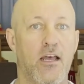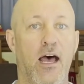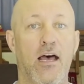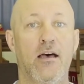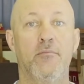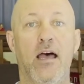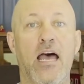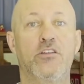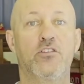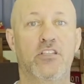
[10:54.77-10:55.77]

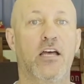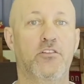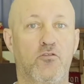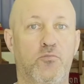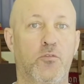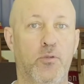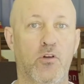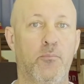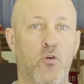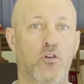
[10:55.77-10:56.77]
as you start to build
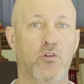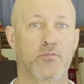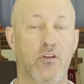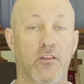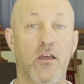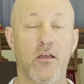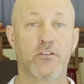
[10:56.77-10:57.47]
up more grip strength.